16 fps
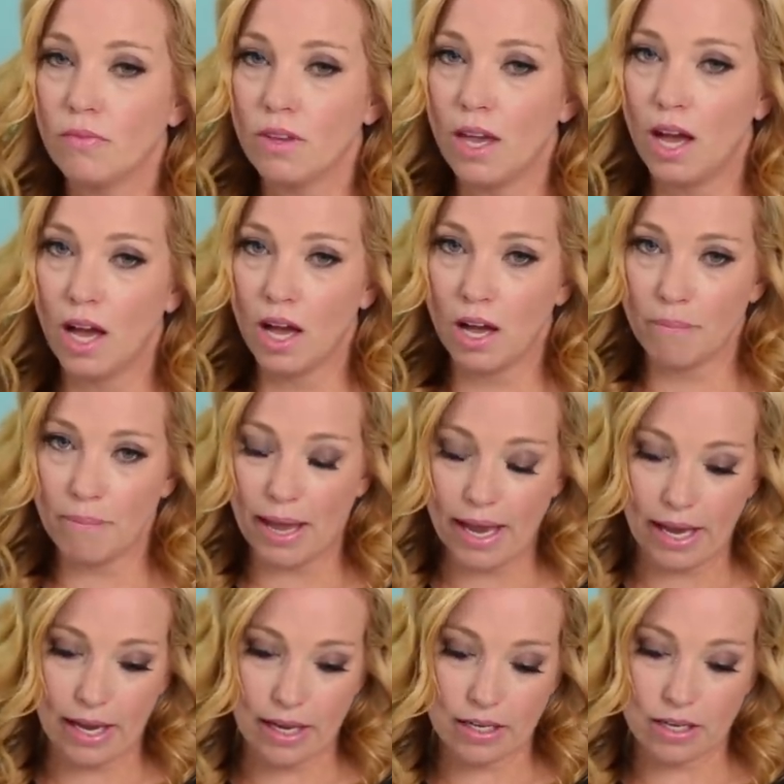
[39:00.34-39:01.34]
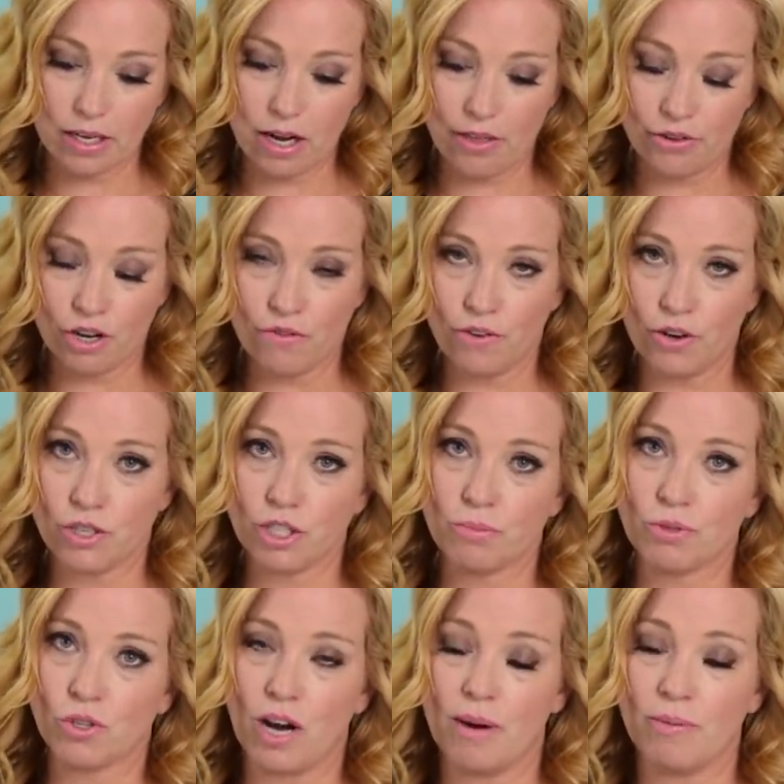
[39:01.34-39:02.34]
and another of our
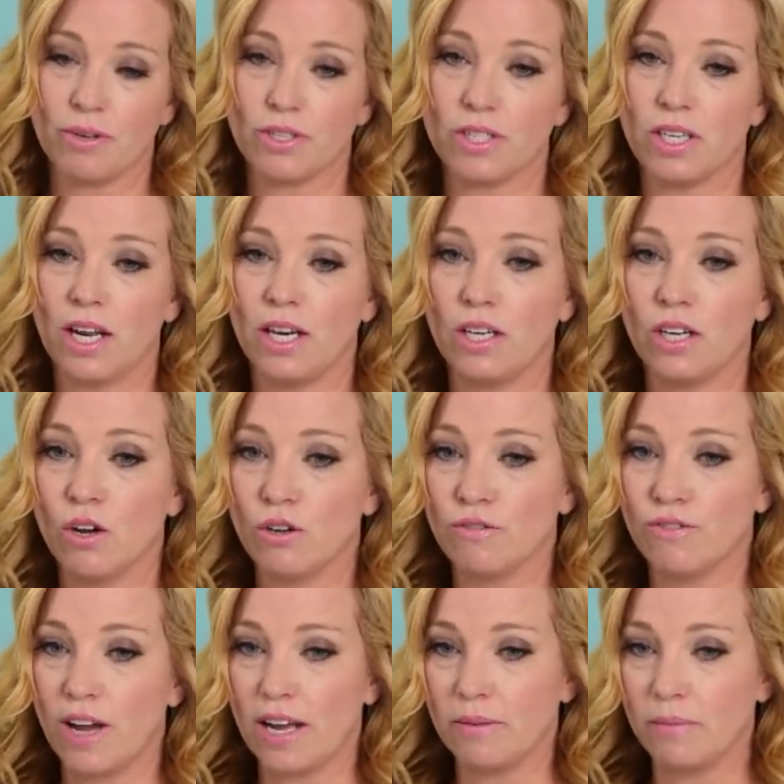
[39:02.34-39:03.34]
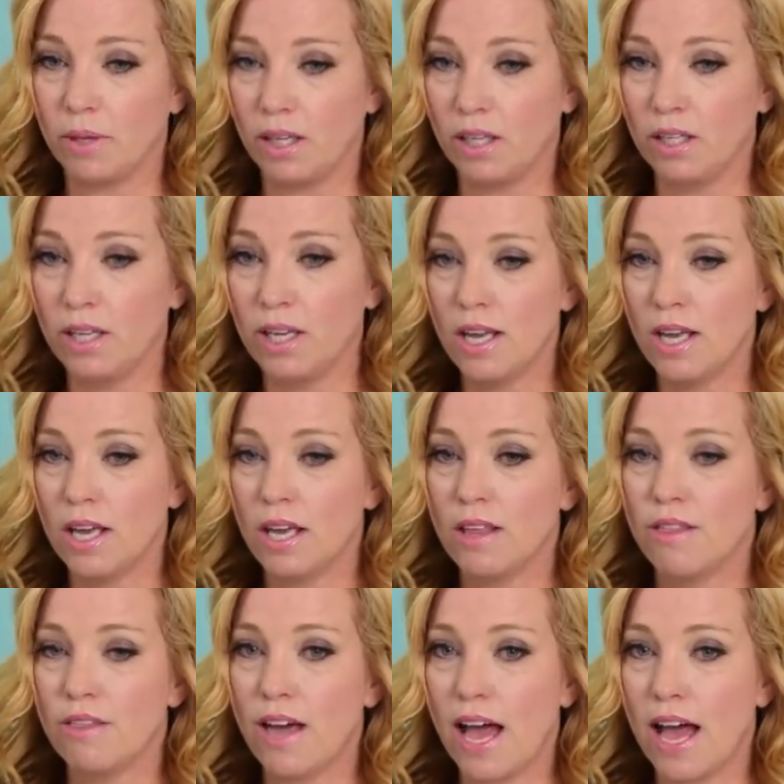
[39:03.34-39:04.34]
subscribers today notified me
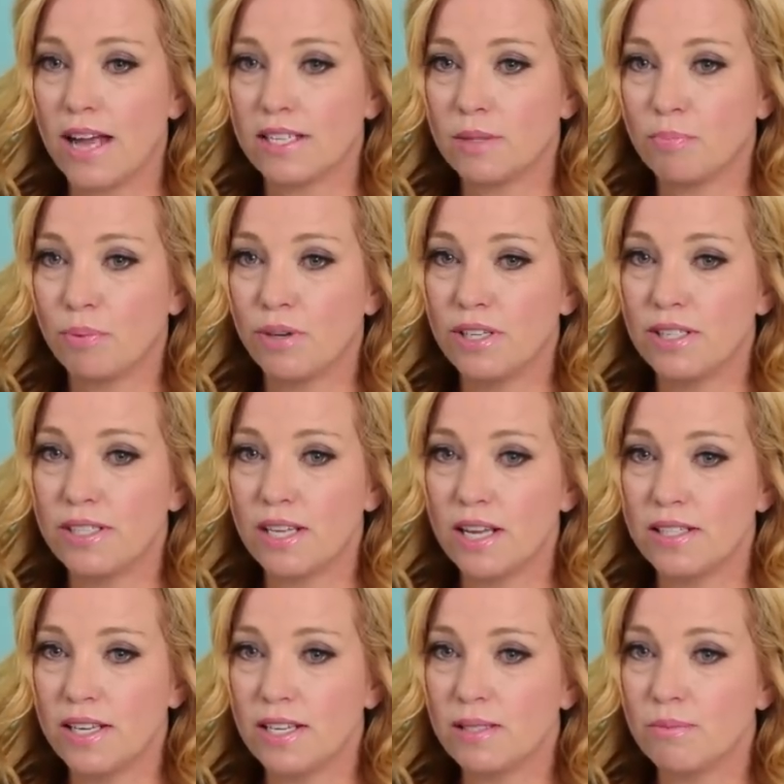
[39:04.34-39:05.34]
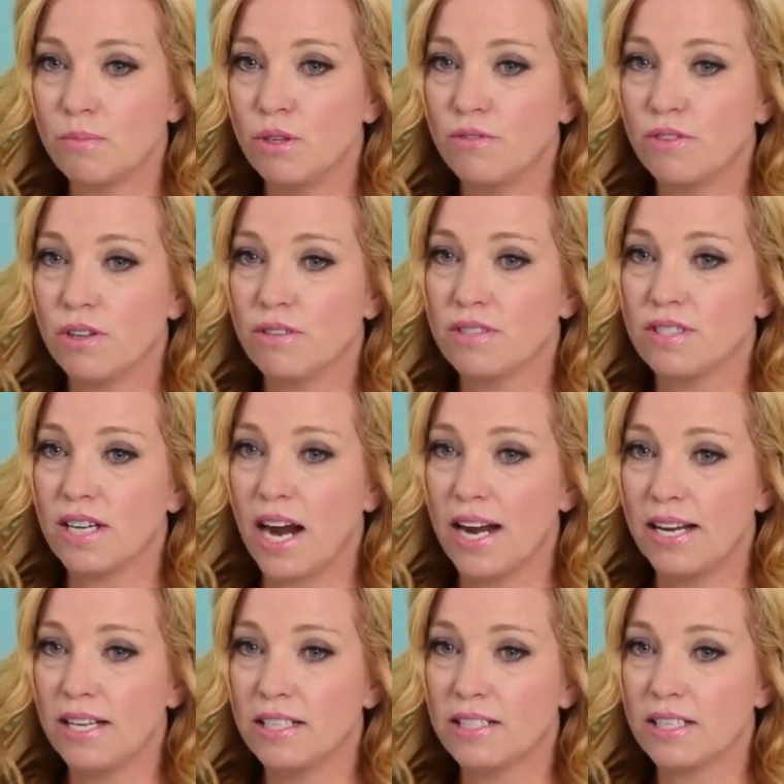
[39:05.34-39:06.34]
that Princess has moved their
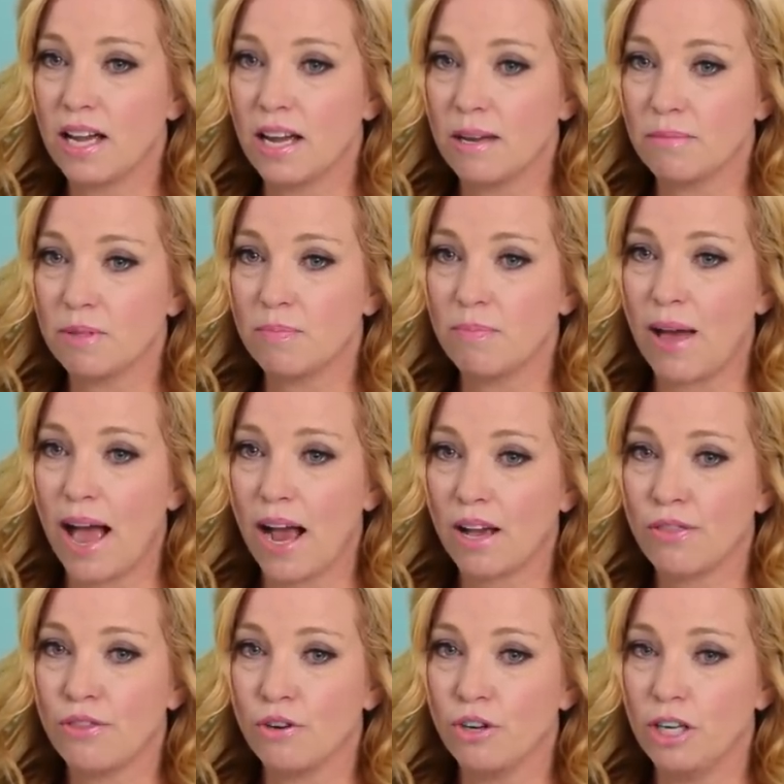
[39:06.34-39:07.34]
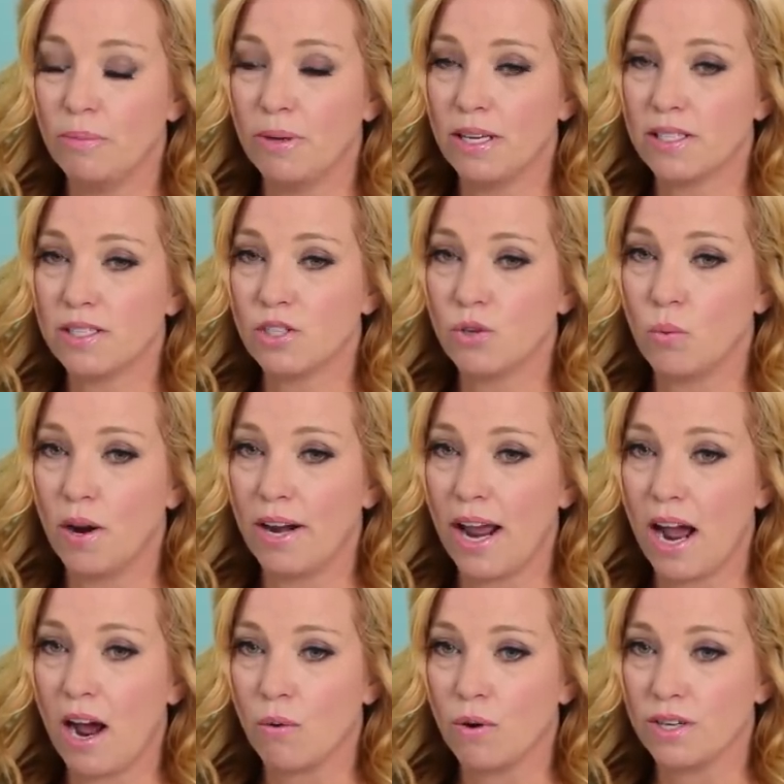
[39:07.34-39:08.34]
dining times back 30 minutes to 1
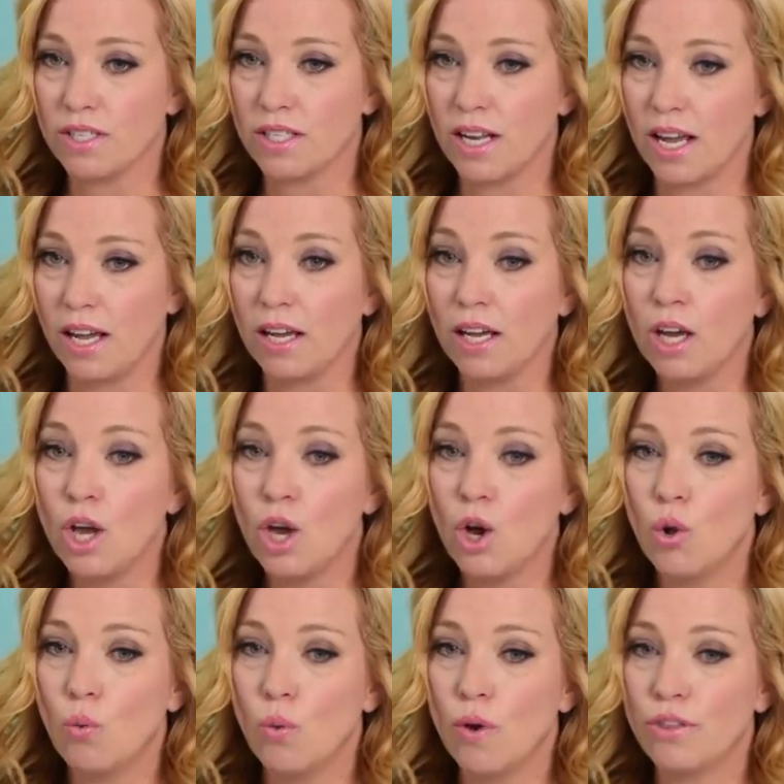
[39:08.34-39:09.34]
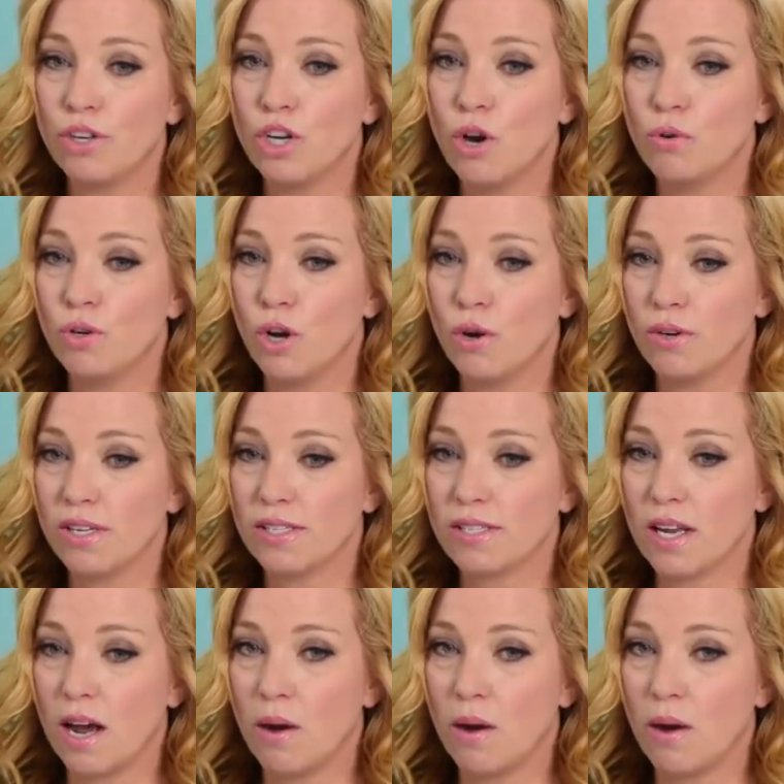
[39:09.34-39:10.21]
hour today with no notice.